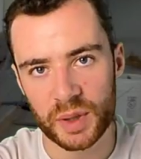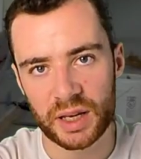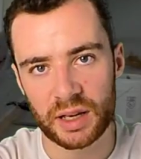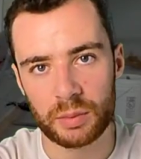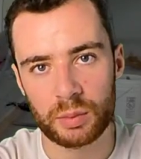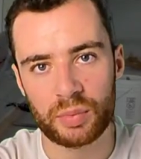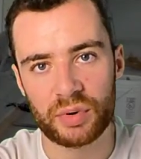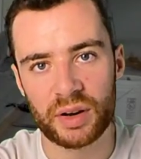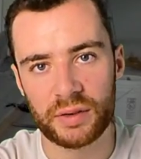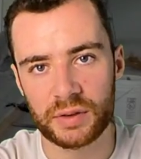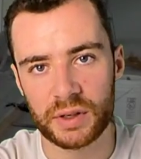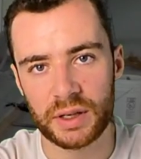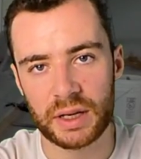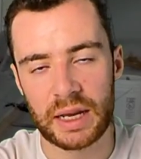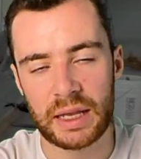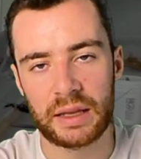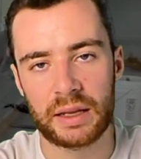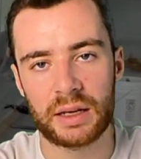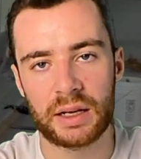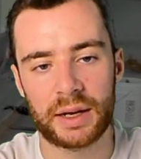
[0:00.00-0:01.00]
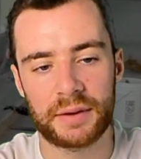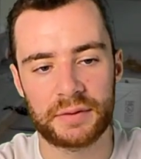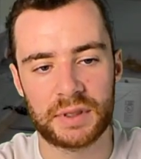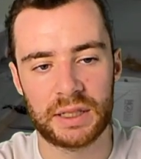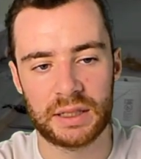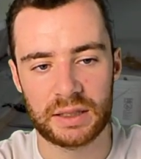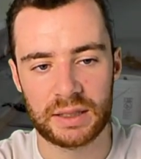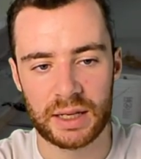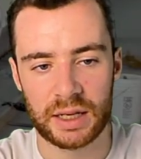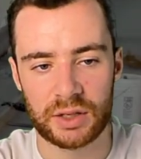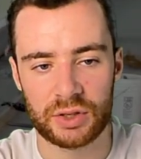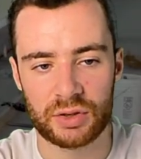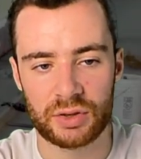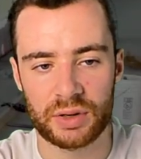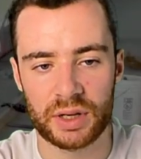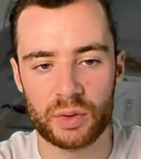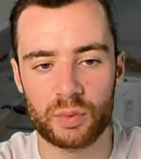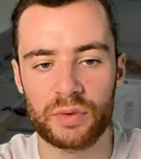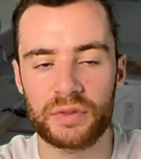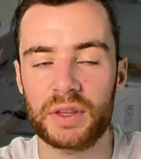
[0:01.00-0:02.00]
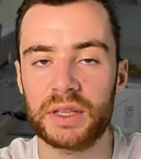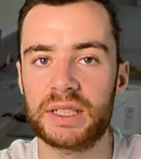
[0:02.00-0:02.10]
walls became prevalent in the 19th century